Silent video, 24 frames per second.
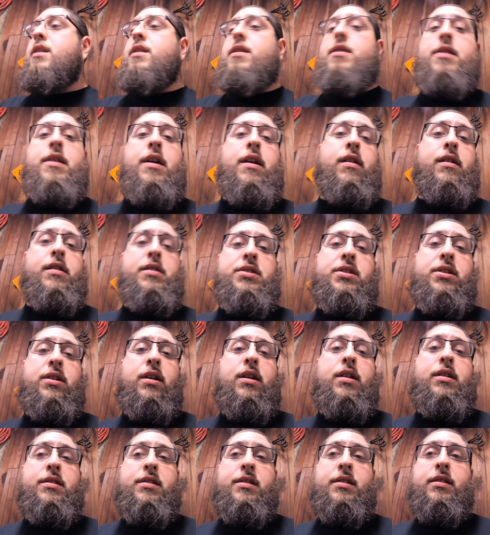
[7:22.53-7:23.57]
Their
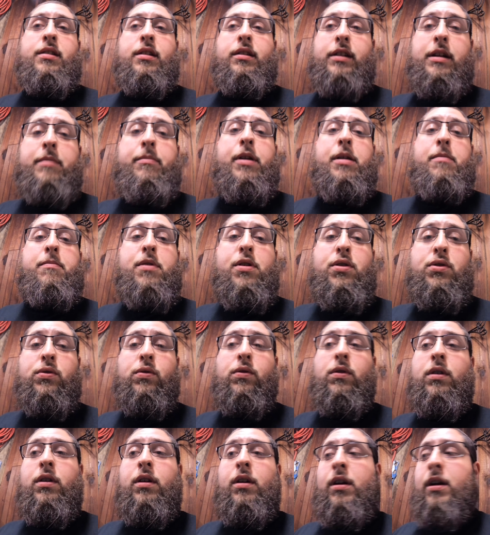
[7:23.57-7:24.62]
insurance, Liberty
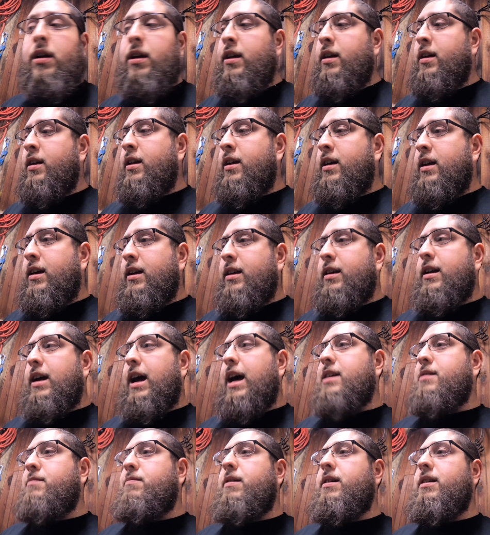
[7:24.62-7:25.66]
Mutual,
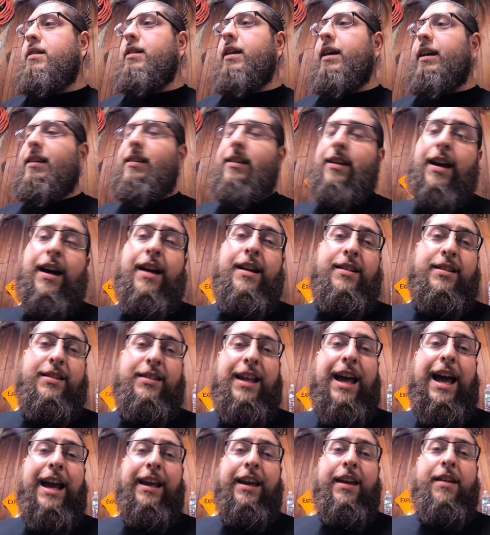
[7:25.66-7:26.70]
has been like kind of
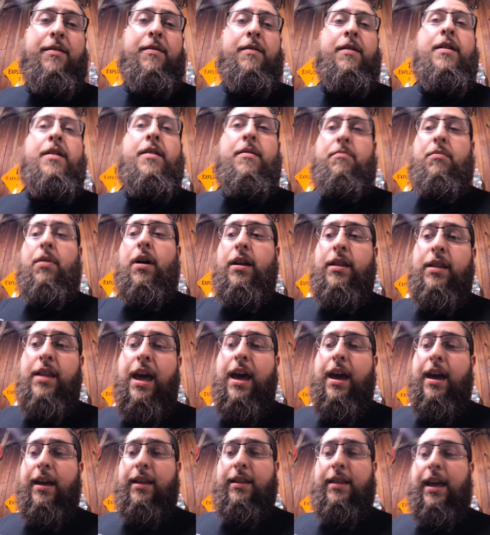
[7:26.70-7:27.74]
slacking, but
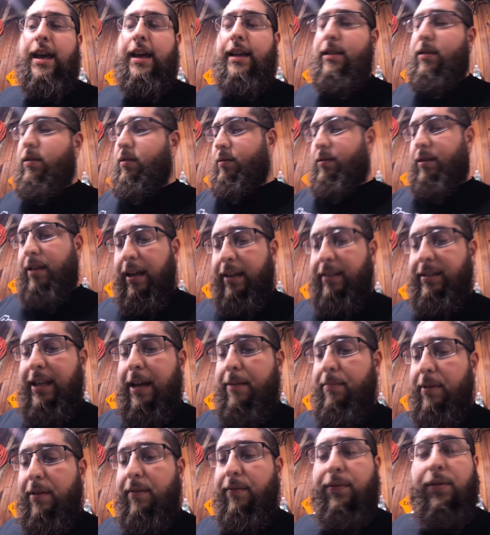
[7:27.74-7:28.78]
they they
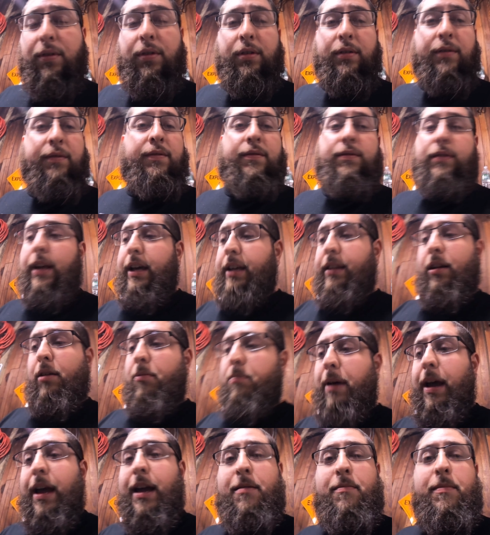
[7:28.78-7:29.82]
accepted folk like they're
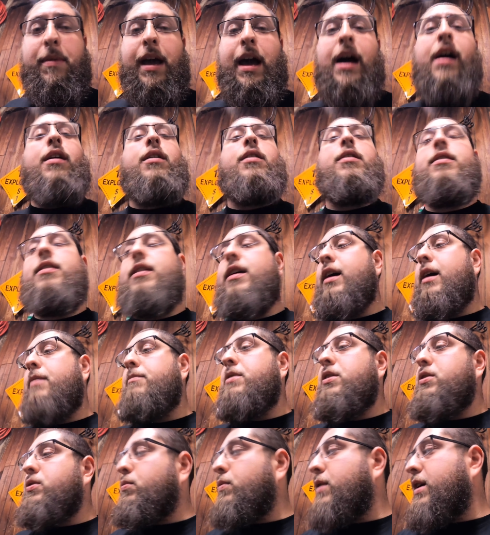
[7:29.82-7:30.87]
paying me out i'm
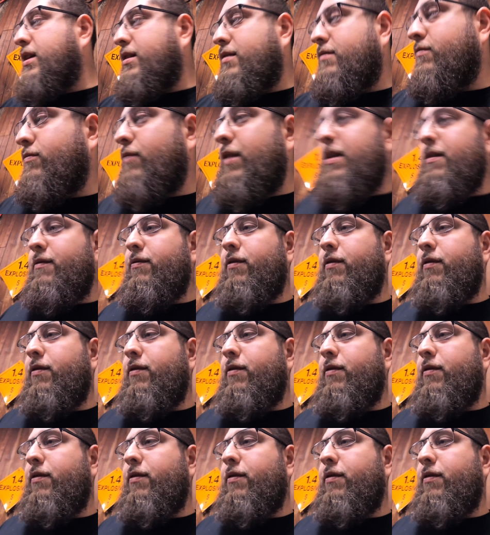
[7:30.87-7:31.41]
just waiting waiting